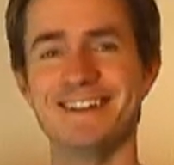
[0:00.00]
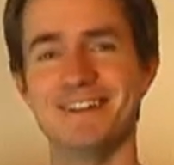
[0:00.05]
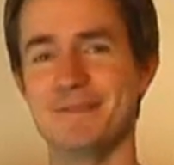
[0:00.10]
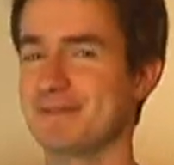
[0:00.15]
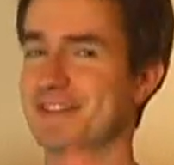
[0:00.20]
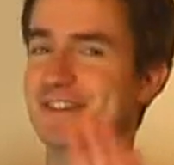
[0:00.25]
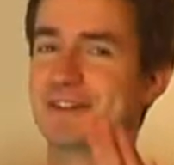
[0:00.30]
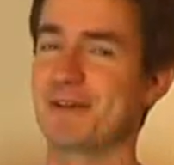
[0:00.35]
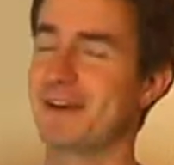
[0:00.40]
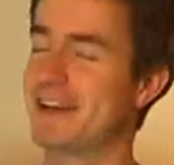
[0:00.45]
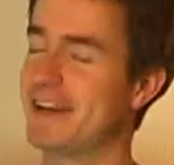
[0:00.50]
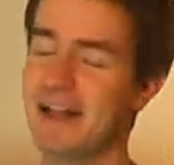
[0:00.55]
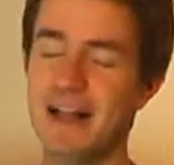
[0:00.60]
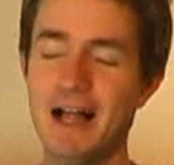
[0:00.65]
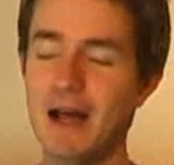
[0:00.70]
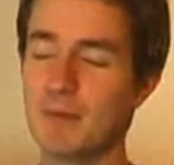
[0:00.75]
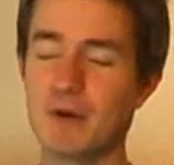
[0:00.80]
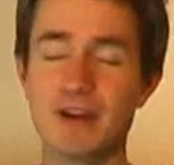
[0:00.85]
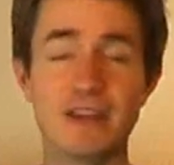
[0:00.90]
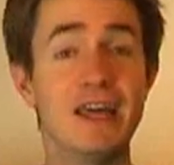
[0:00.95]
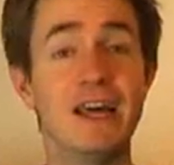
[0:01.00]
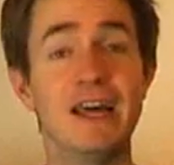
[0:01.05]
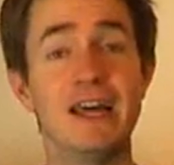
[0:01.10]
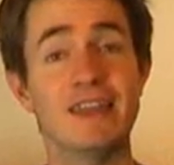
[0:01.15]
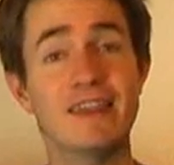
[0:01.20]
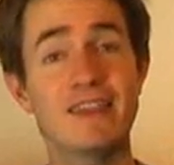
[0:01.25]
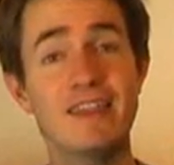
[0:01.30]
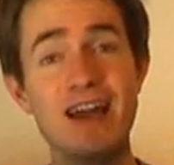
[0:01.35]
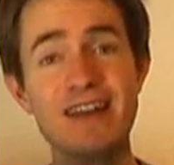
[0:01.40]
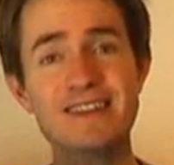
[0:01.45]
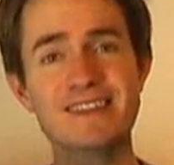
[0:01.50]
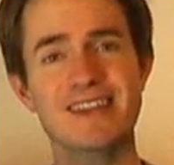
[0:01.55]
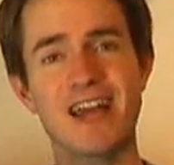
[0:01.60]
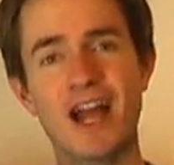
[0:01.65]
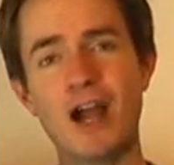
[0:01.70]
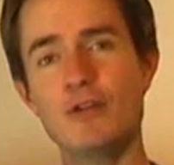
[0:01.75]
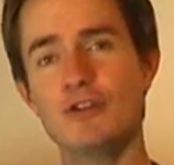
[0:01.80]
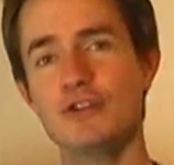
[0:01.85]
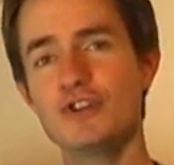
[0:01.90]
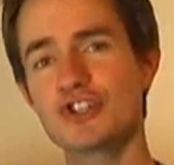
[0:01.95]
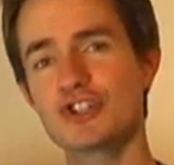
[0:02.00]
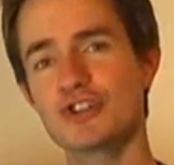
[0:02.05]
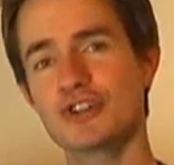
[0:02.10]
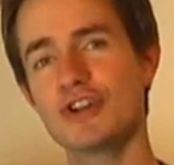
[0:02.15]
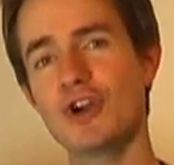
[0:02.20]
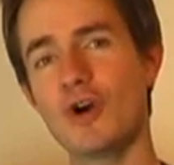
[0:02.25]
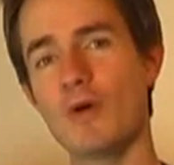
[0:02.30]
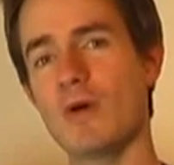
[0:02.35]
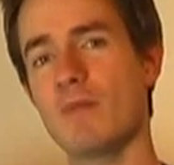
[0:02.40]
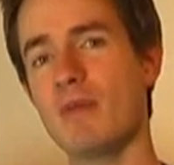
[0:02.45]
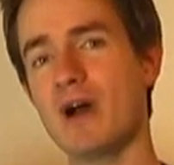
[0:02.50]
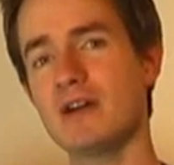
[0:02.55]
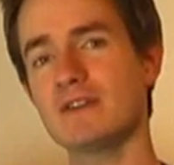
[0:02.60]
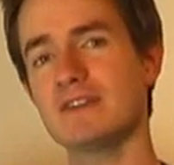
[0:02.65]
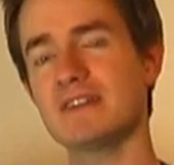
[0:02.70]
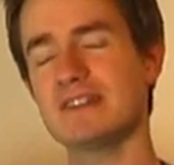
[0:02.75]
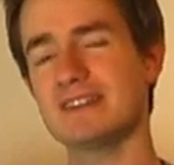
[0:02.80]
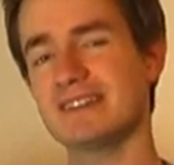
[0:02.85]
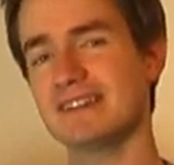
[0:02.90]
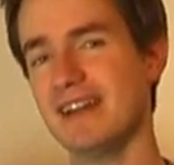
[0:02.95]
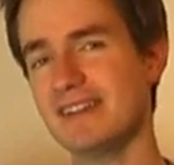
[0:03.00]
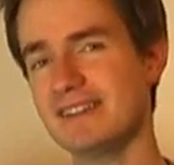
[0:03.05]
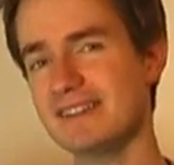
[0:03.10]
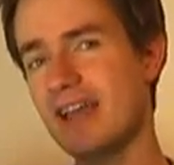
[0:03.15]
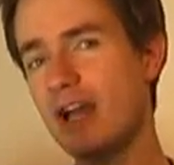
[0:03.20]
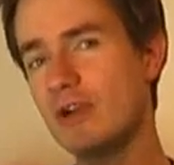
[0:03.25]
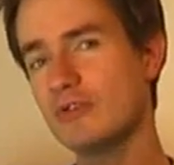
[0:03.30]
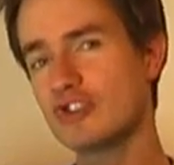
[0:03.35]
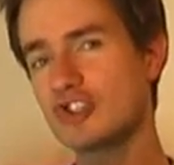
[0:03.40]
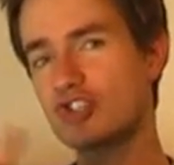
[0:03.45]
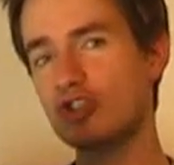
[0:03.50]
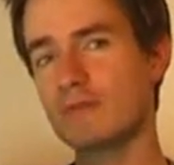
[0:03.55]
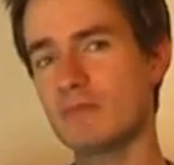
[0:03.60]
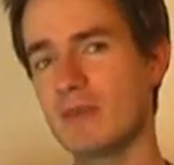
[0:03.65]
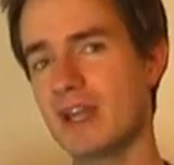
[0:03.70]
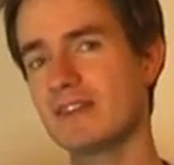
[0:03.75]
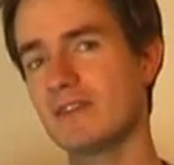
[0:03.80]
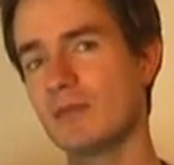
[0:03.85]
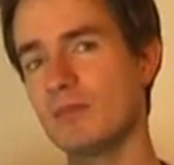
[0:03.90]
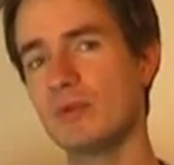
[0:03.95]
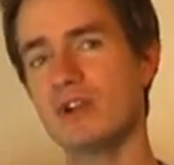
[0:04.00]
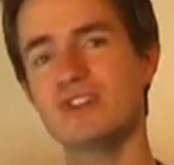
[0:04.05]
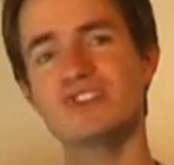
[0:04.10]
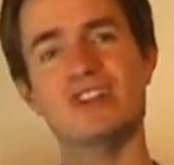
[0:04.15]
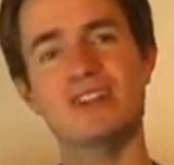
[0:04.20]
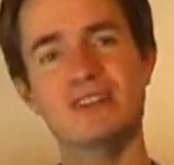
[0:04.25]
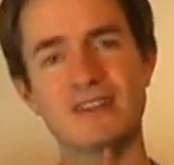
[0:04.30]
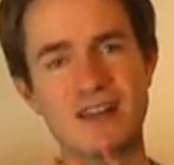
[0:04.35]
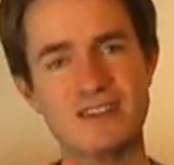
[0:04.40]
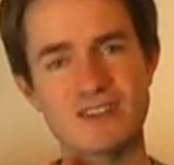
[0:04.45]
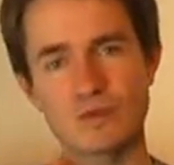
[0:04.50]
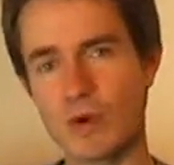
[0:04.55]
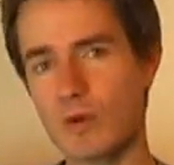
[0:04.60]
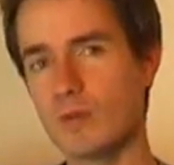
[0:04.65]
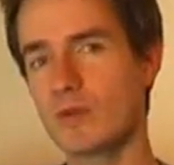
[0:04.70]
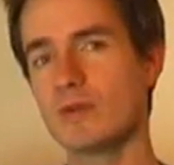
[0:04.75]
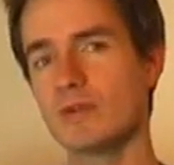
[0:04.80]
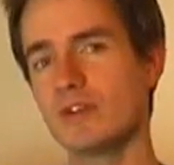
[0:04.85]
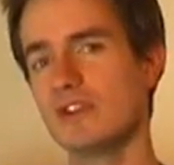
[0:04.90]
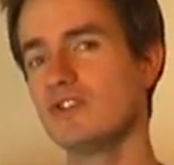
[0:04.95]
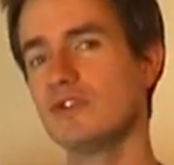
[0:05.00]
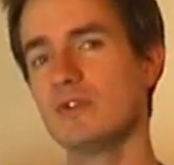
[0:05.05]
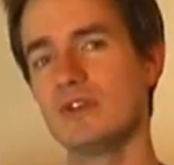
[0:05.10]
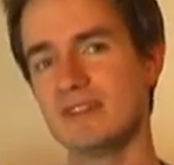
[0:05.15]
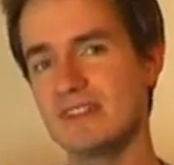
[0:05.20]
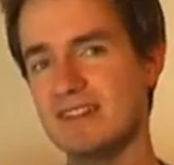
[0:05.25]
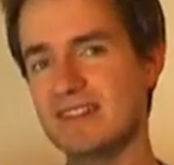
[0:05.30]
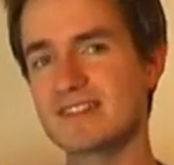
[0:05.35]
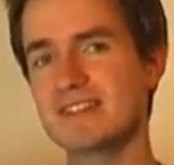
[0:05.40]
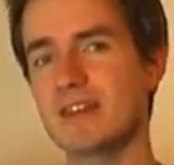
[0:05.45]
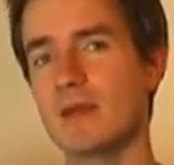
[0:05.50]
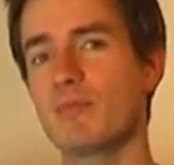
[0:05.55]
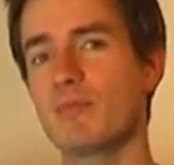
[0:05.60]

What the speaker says: I'm sorry. But that's how you should go about this. That's how you should make the bridge, and that's what we will do in the step